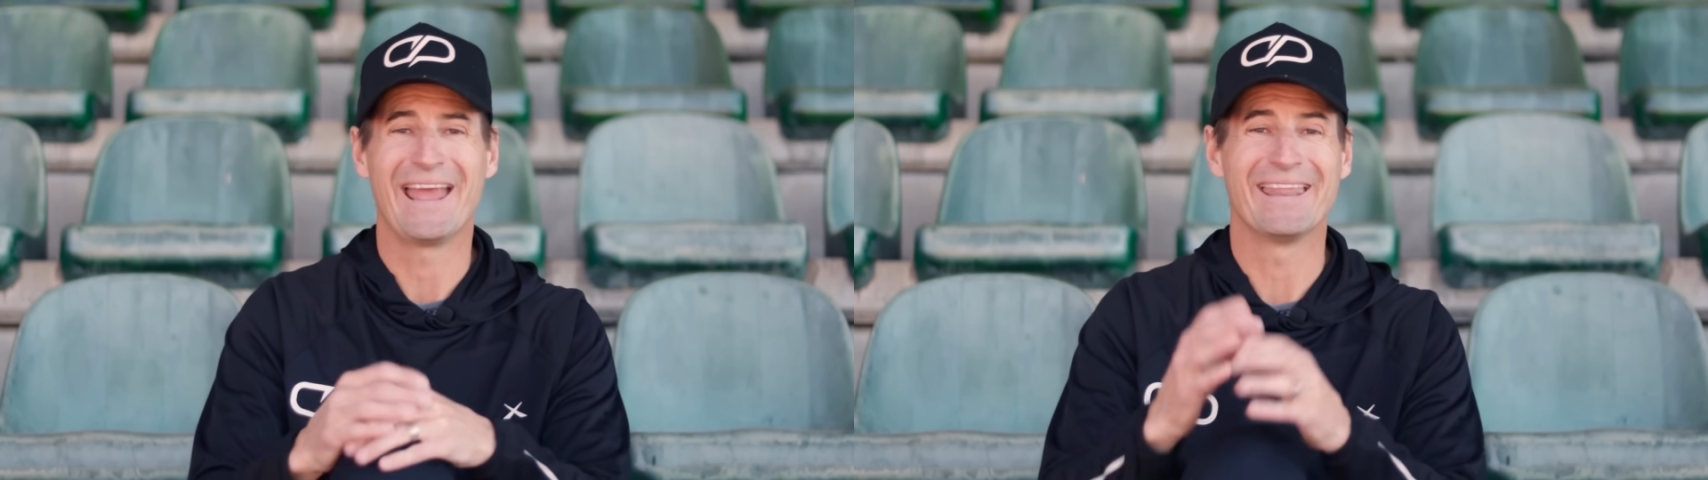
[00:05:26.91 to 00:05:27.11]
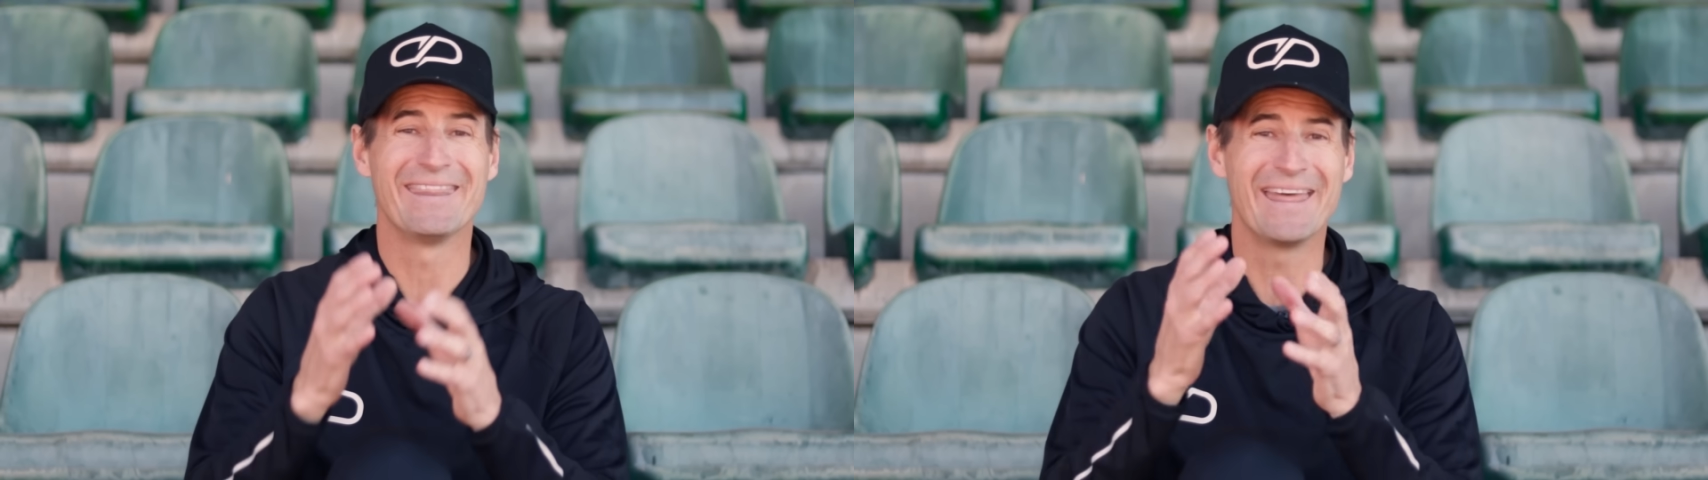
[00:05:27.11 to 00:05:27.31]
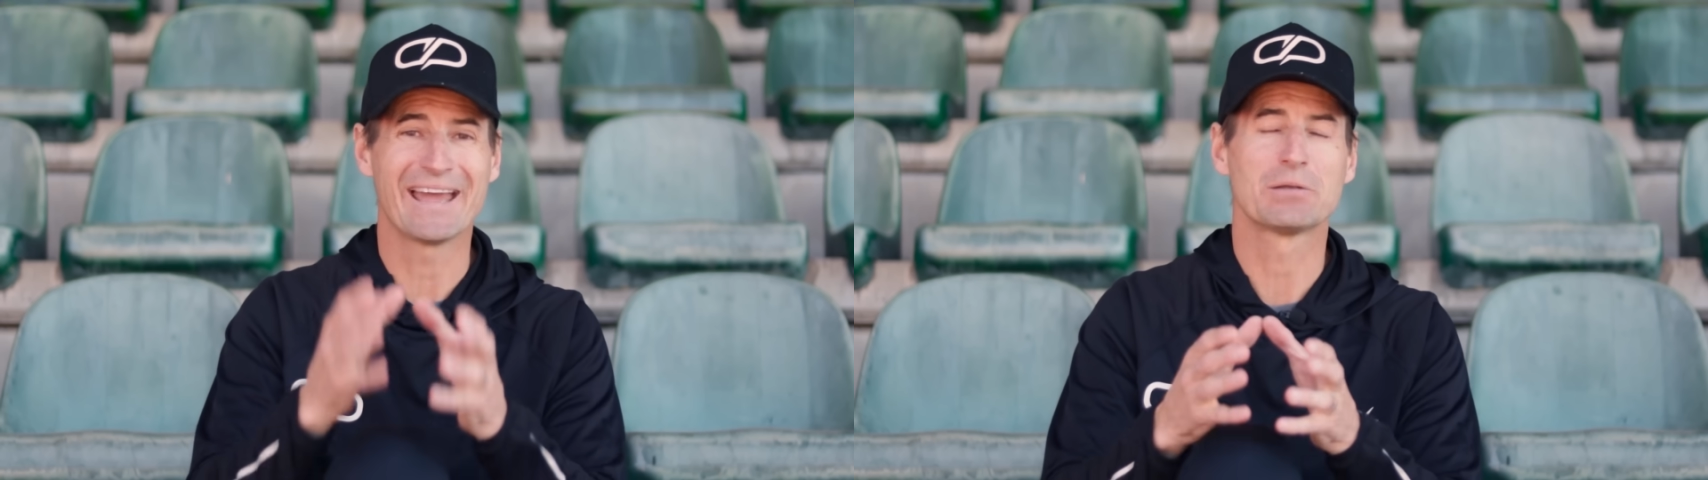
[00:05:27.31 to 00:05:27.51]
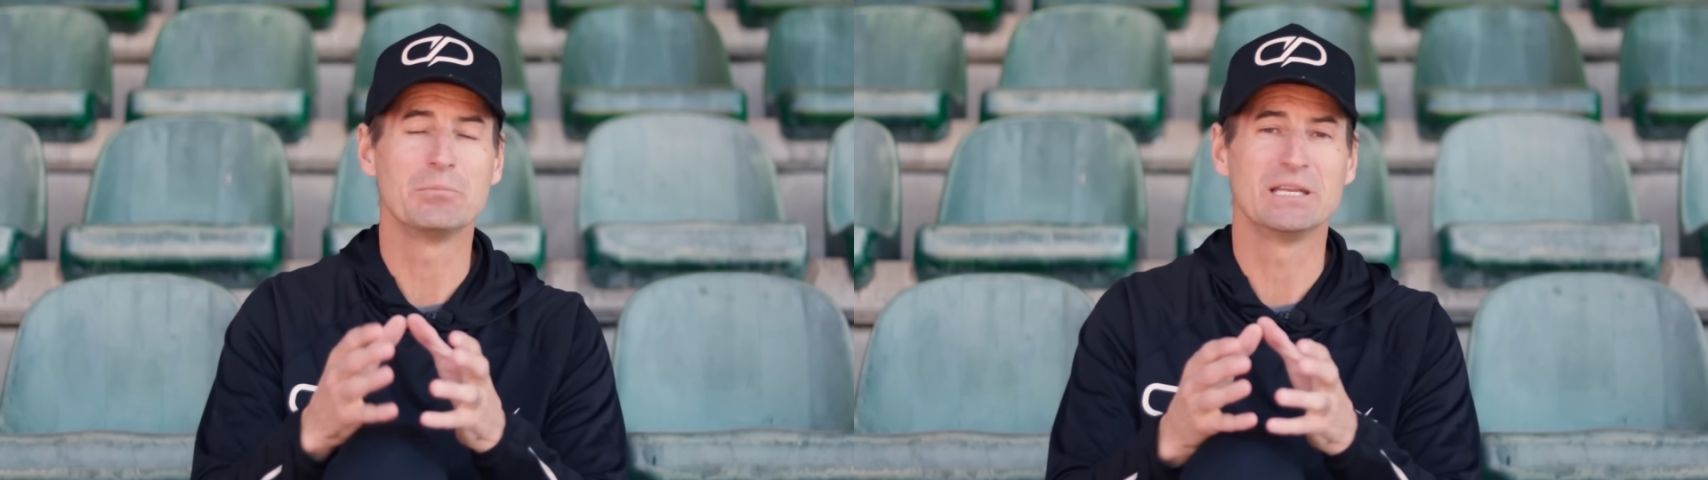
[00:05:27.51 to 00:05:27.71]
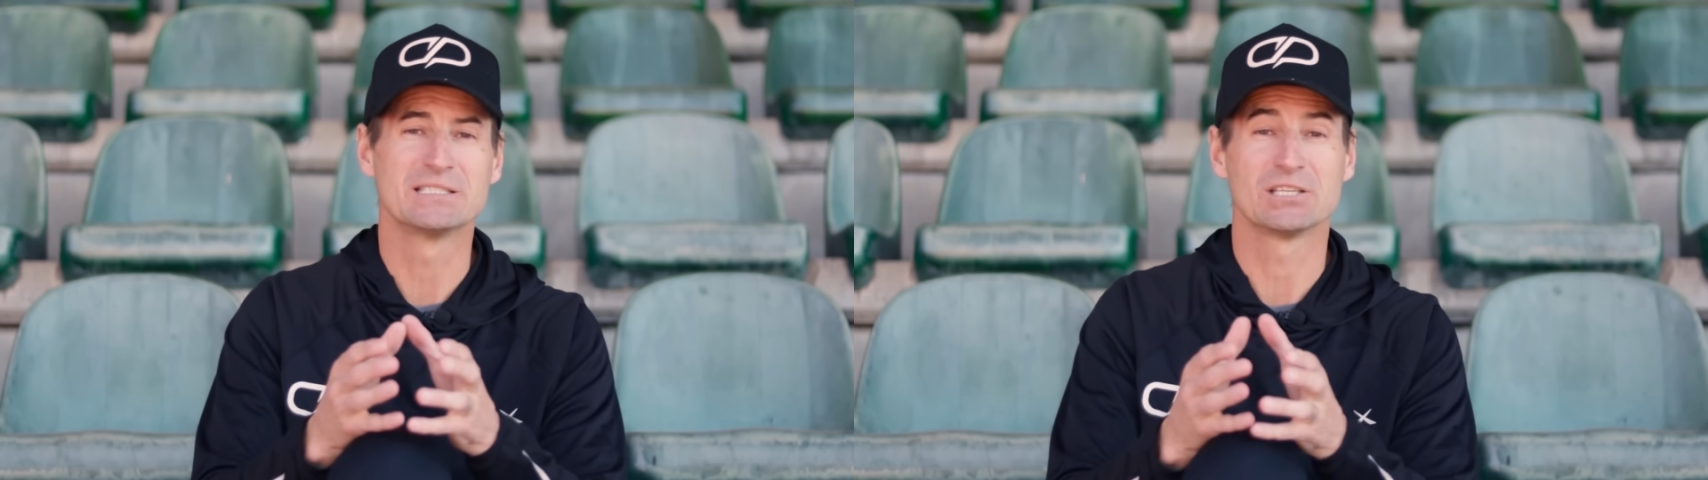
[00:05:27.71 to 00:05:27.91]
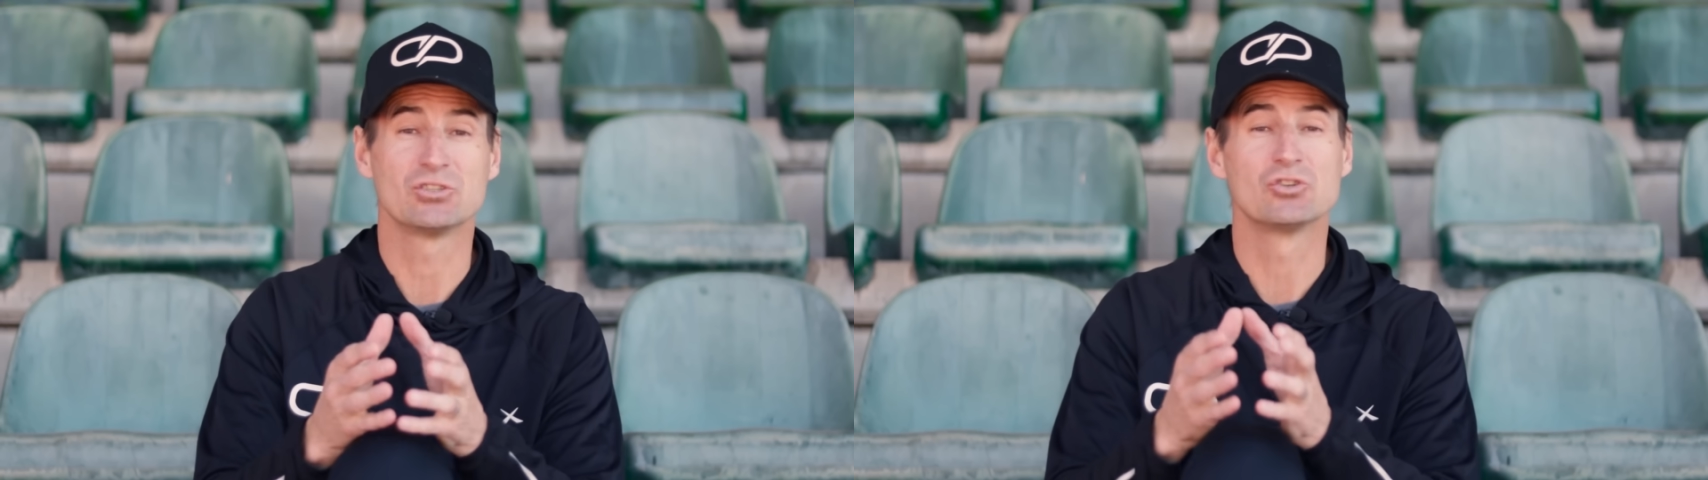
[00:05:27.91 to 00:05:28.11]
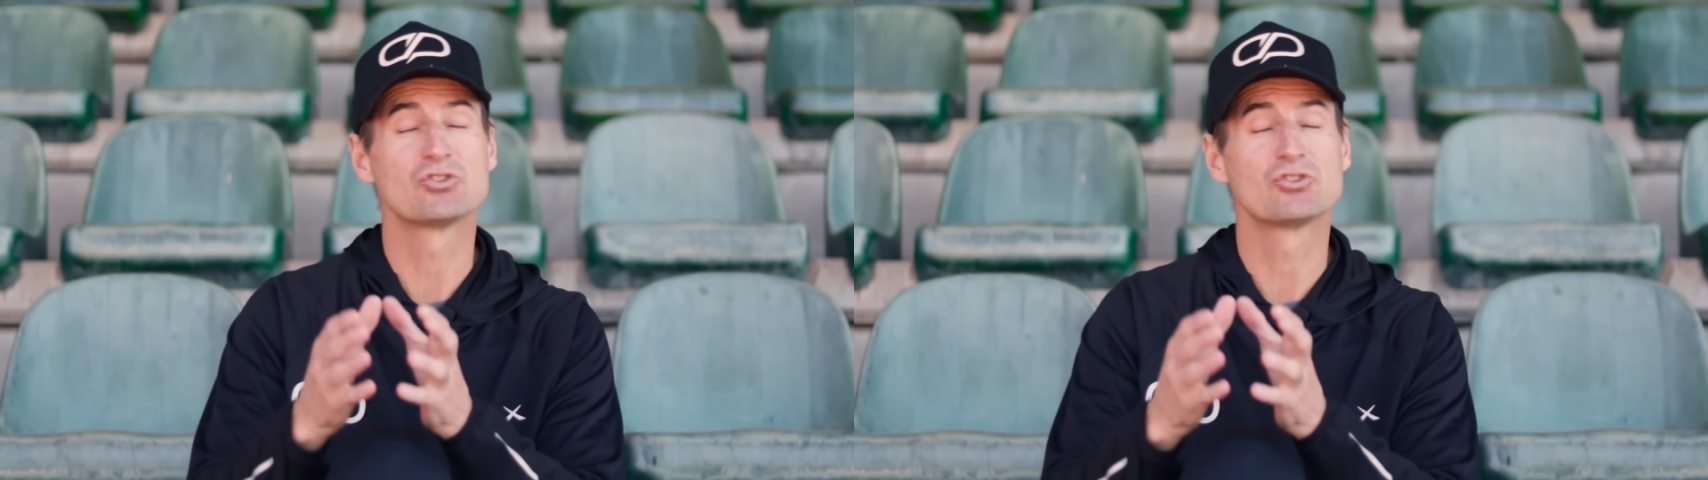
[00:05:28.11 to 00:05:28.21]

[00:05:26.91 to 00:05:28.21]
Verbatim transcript: and that means that you're